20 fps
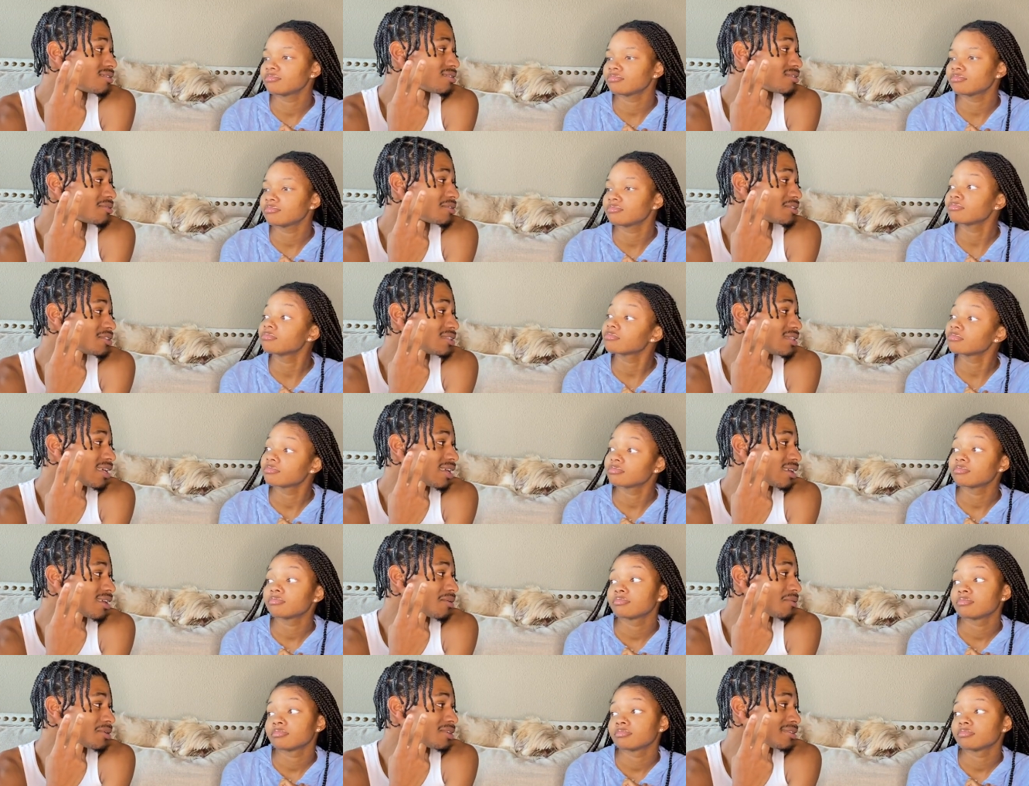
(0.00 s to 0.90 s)
Speaker 1: What you
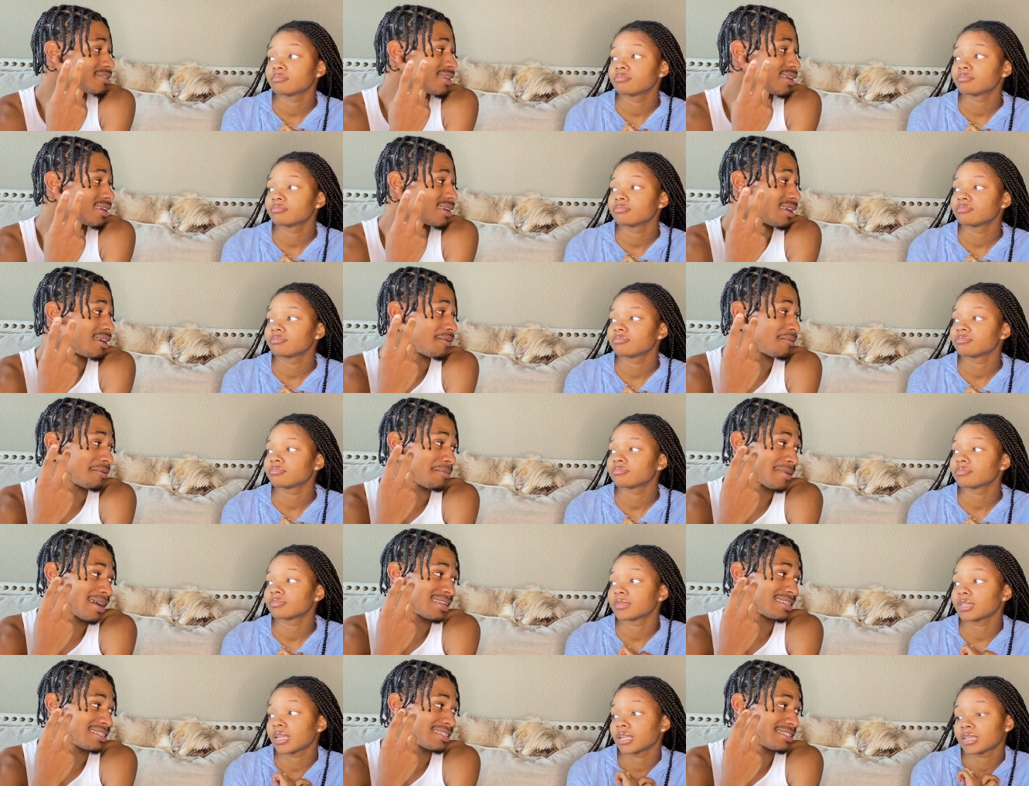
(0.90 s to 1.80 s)
thinking? What you thinking? We
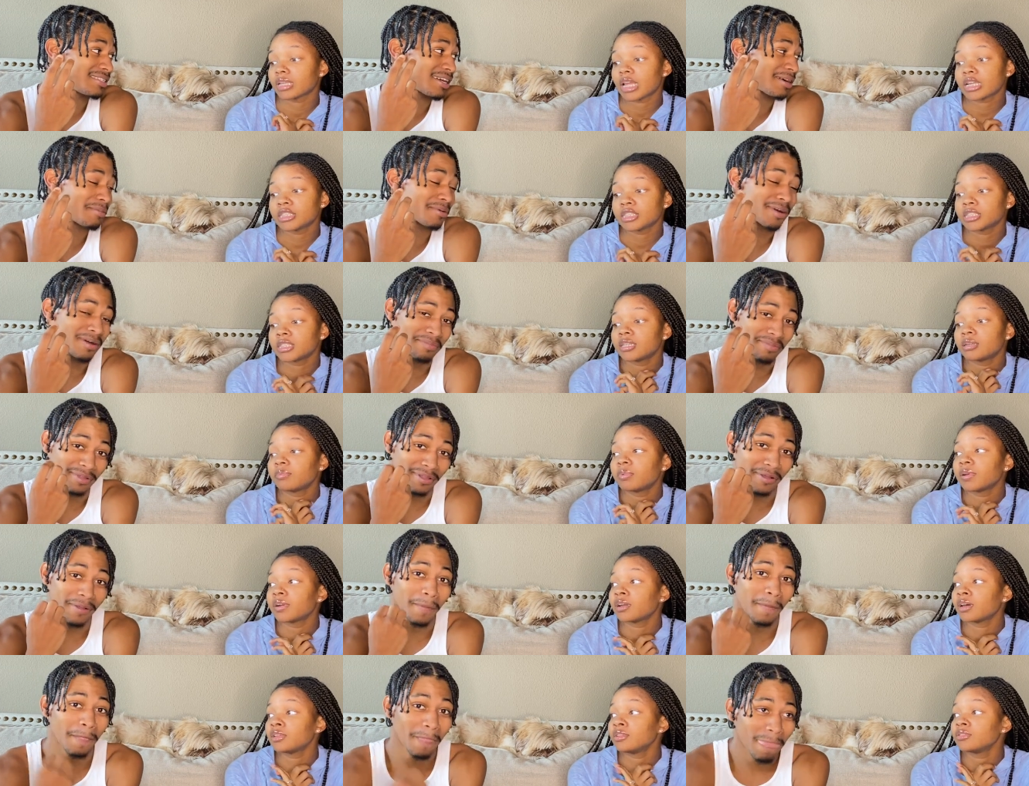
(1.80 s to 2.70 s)
might
Speaker 2: just. That just
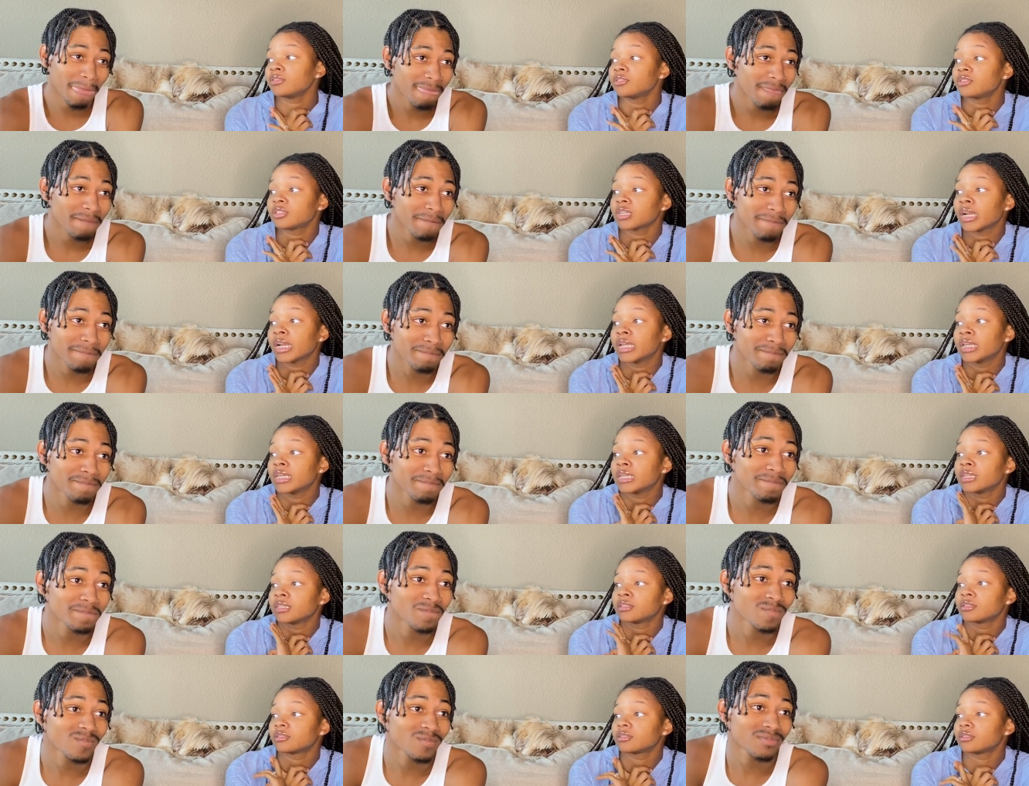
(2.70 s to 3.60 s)
depends on you. You trying
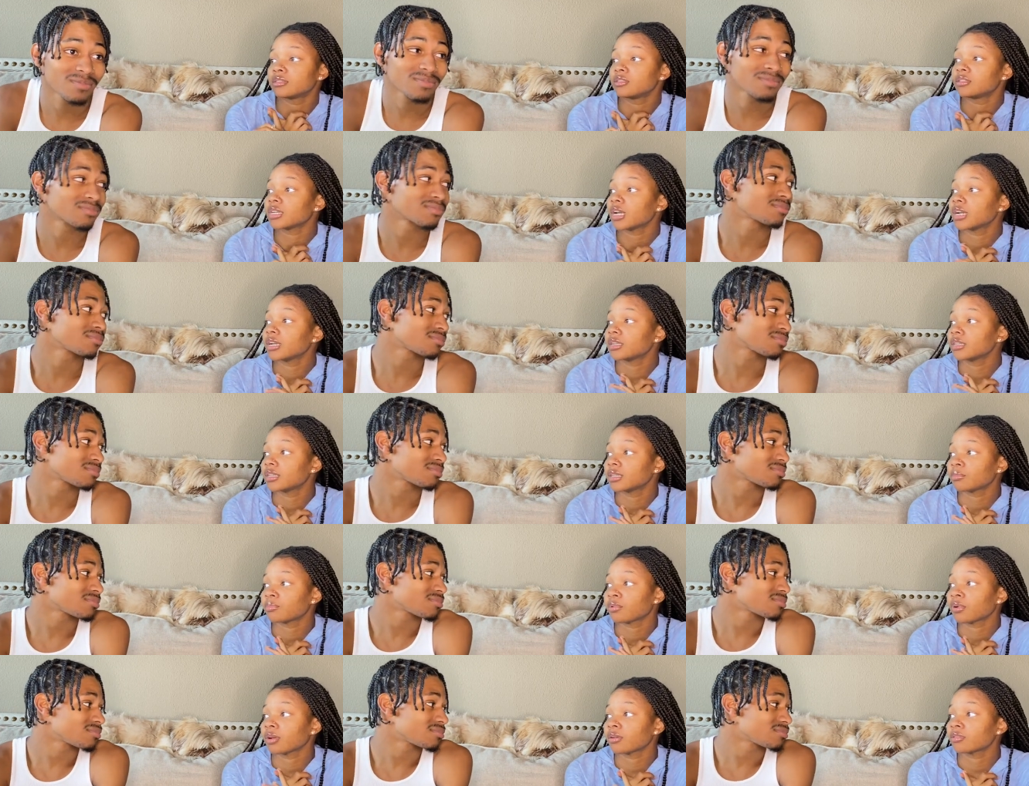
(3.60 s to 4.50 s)
to get
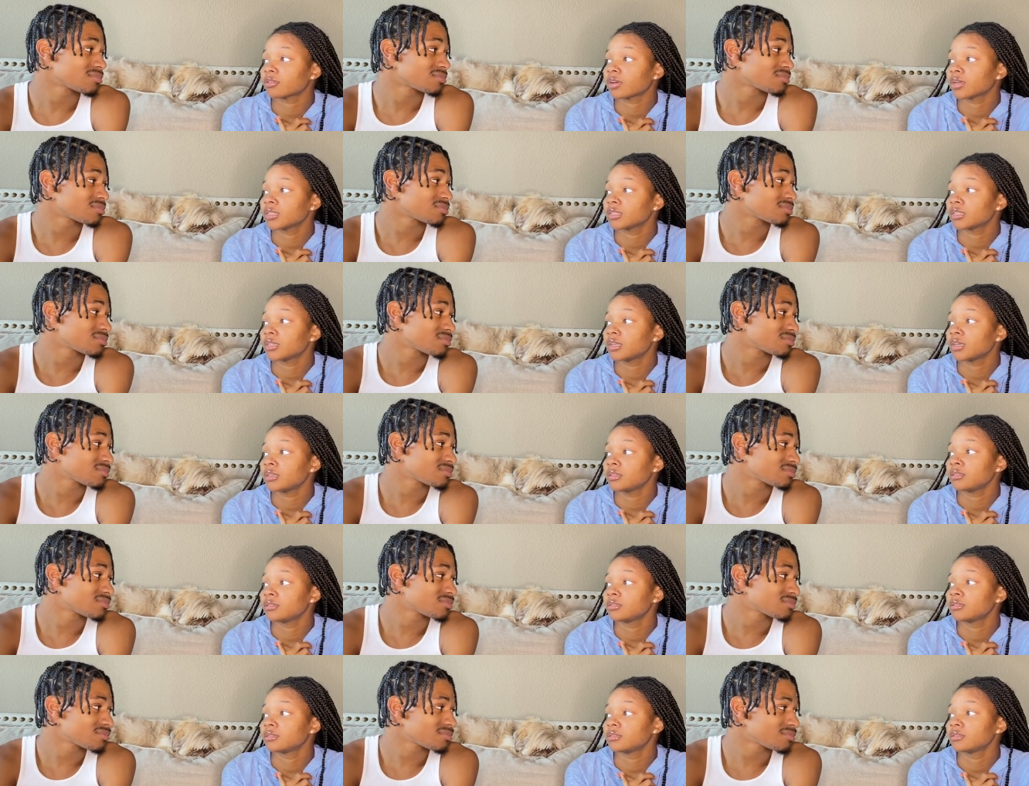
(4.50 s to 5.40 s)
pranked twice a day?
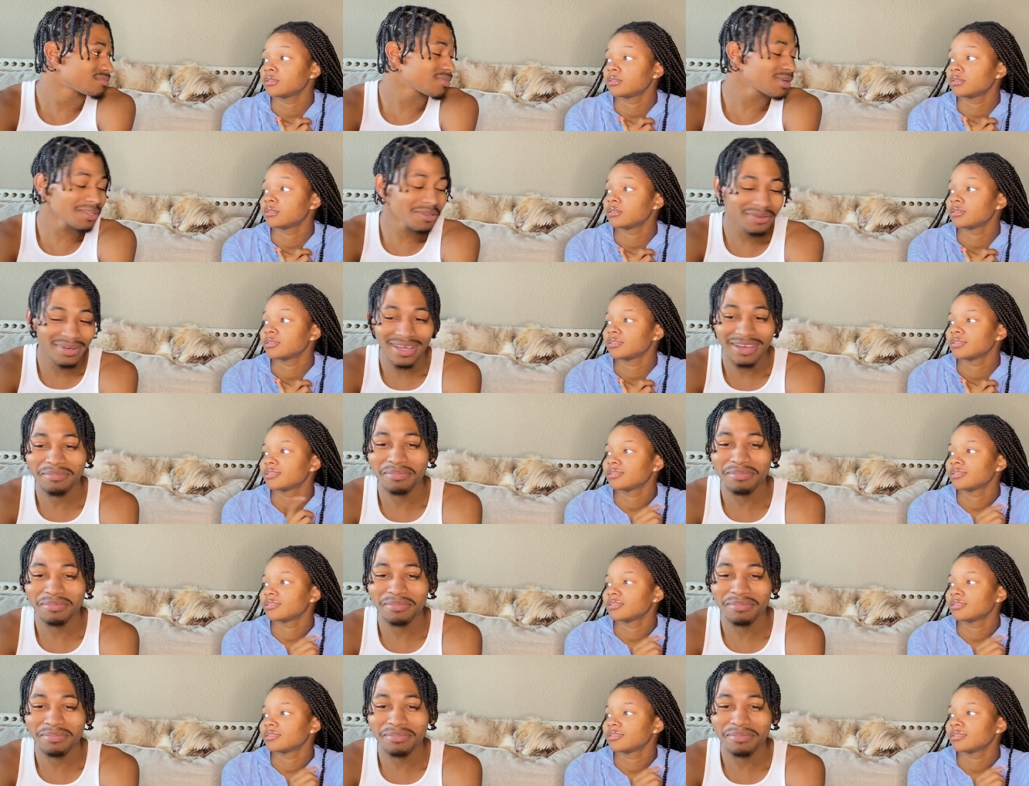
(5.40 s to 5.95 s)
Speaker 1: But you're not